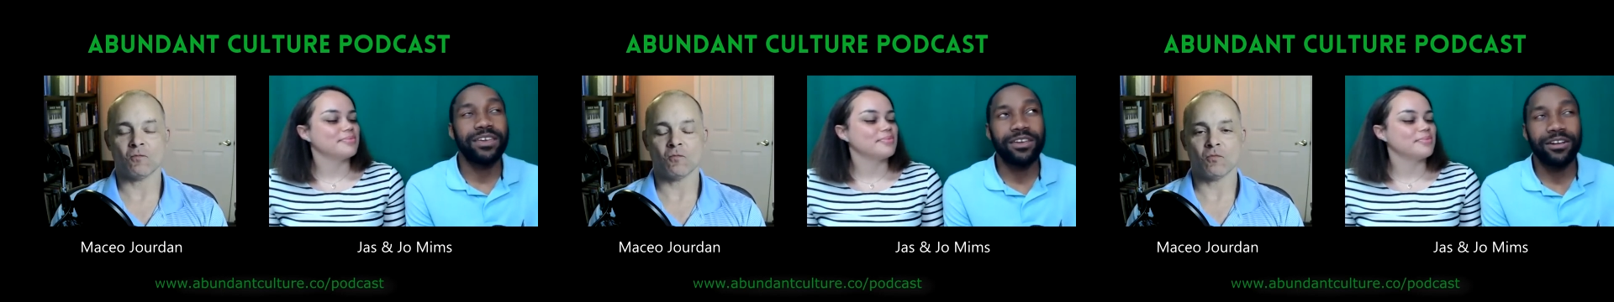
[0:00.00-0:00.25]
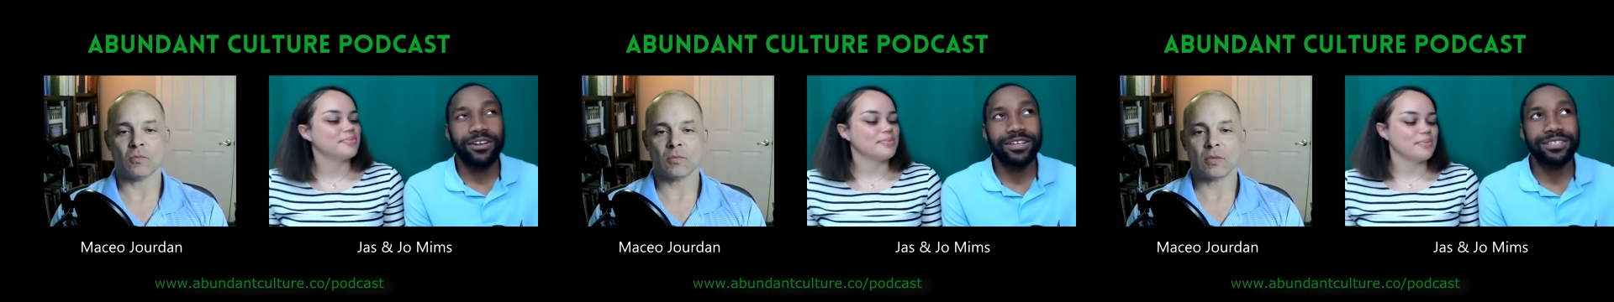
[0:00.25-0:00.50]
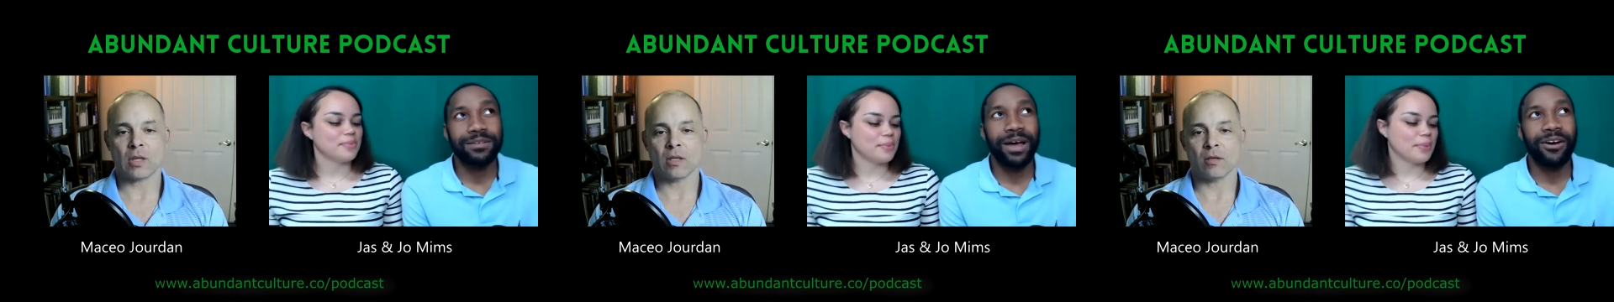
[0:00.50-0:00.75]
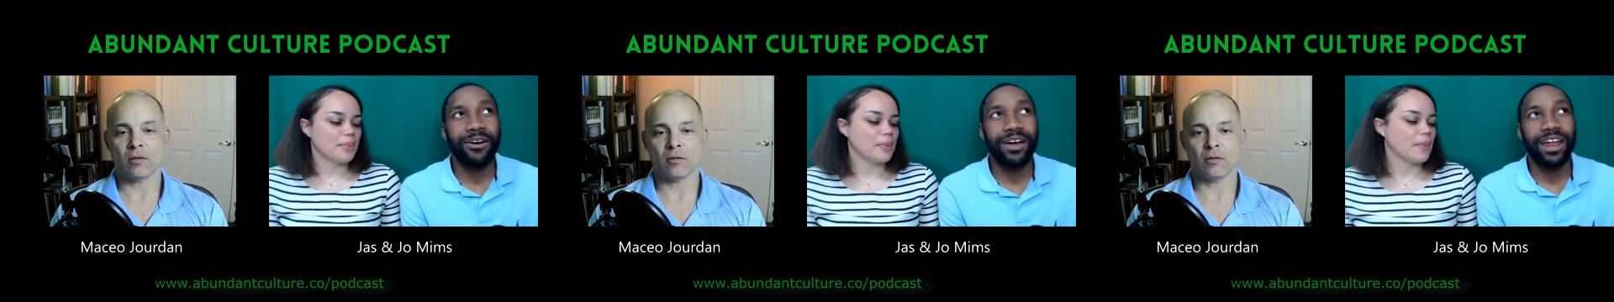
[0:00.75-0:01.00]
Speaker 1: curious
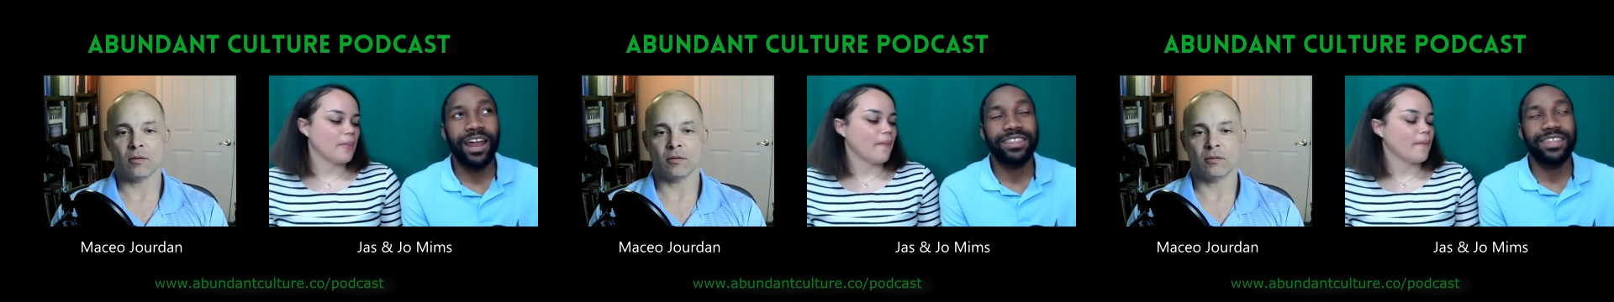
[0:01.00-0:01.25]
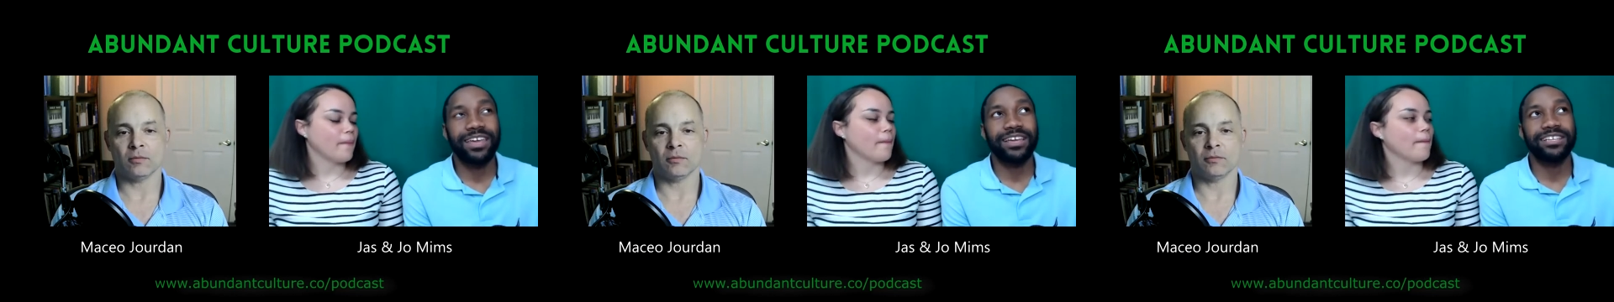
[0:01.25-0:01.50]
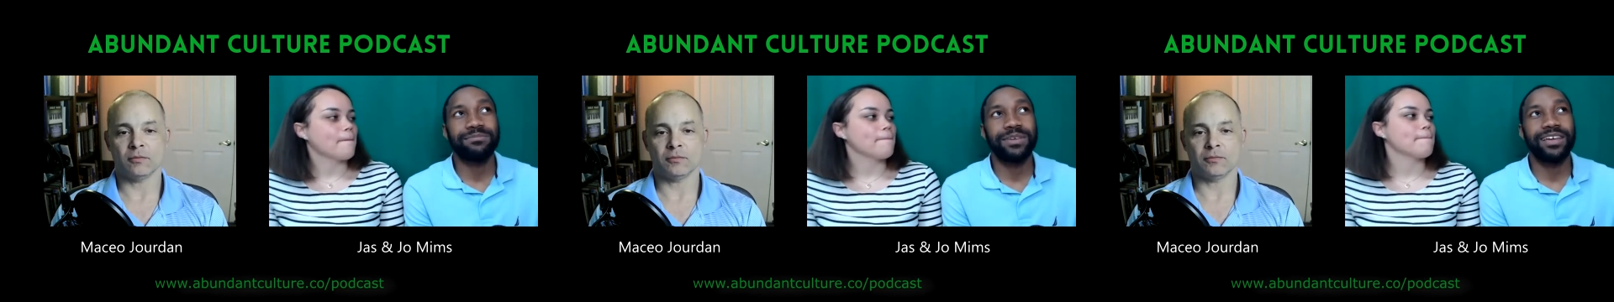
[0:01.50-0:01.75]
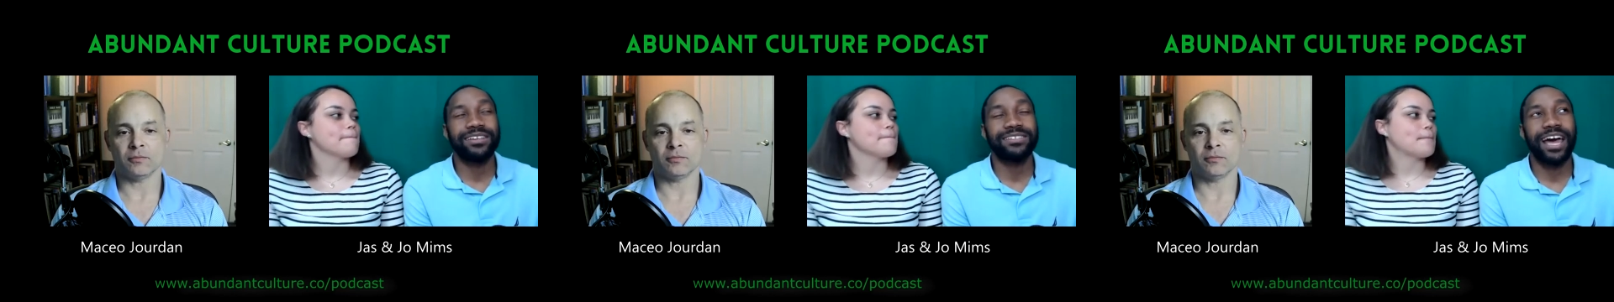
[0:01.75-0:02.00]
about, and I think it's
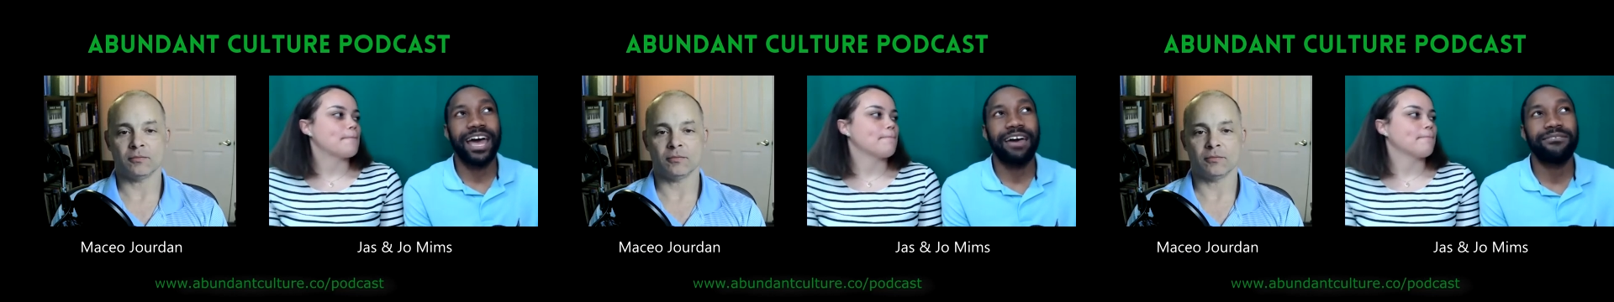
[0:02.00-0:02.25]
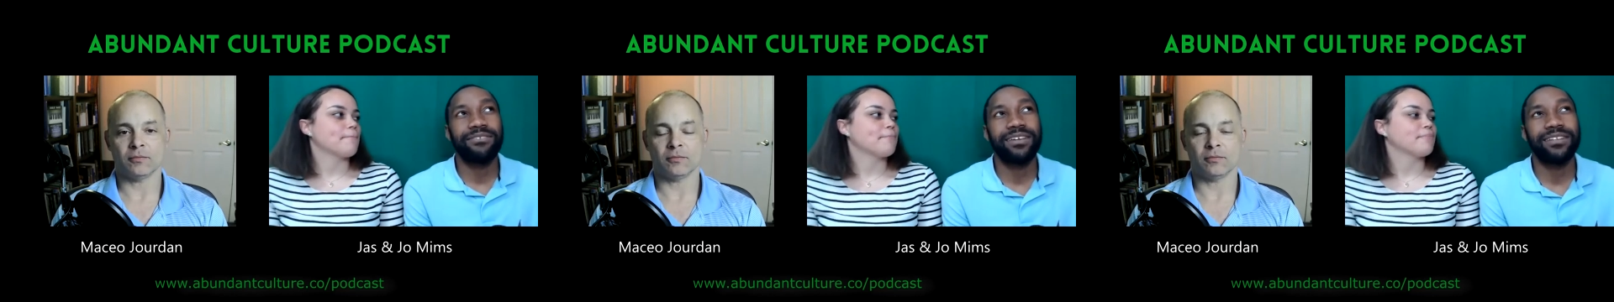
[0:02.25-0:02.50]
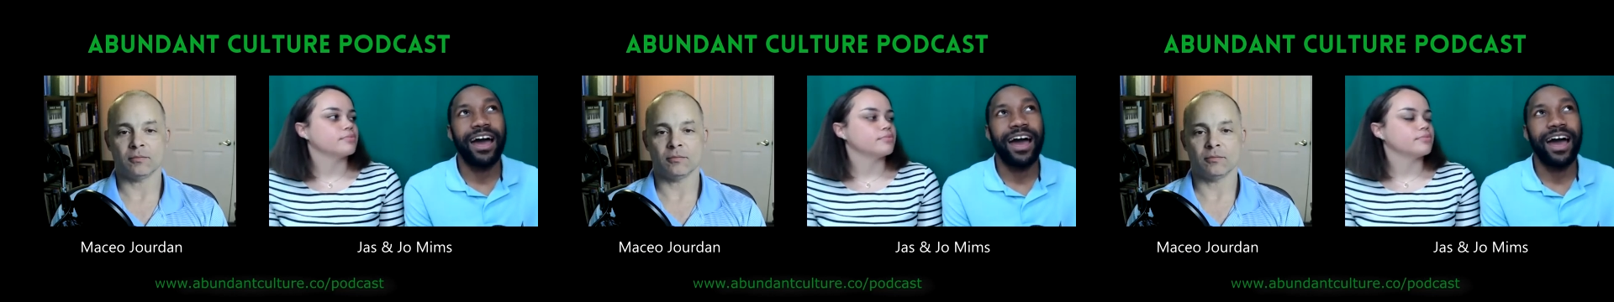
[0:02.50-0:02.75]
because I haven't,